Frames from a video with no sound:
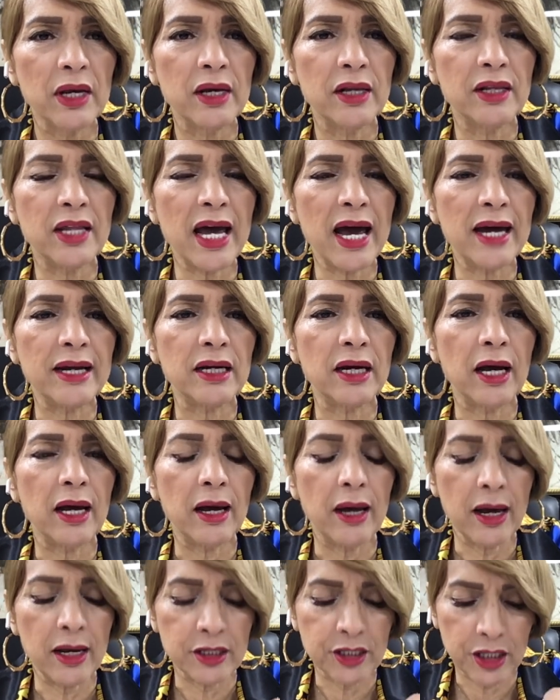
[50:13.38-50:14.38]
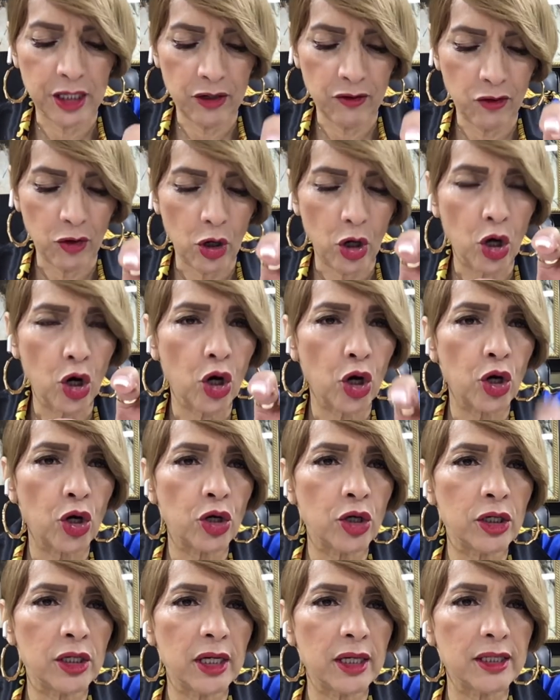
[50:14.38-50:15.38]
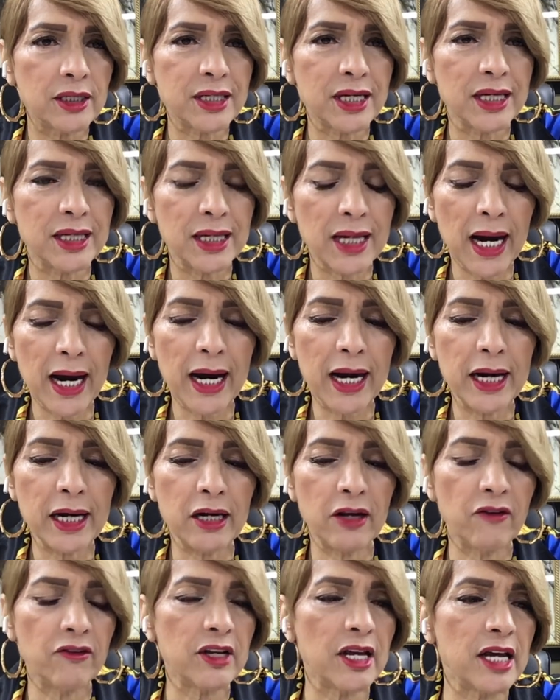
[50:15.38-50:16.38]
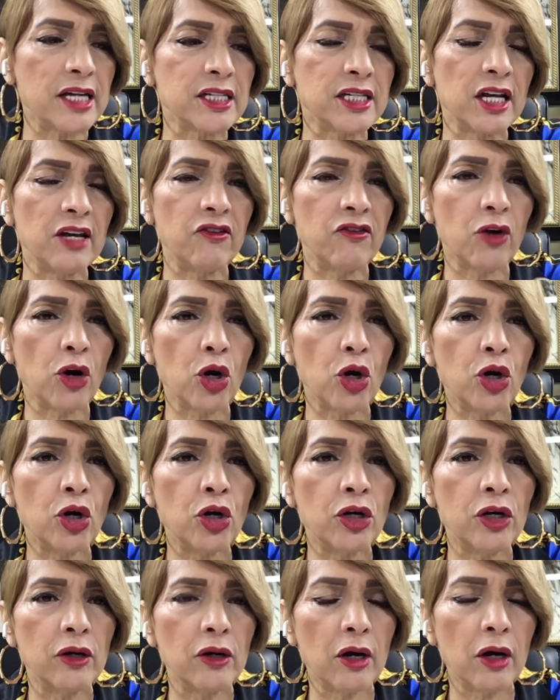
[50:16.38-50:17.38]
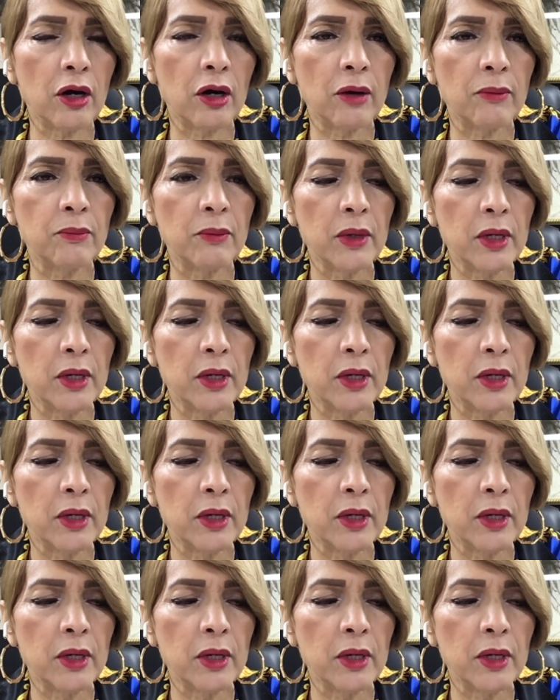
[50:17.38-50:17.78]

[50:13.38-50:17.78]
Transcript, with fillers: that as they've heard tonight, as they've heard uh,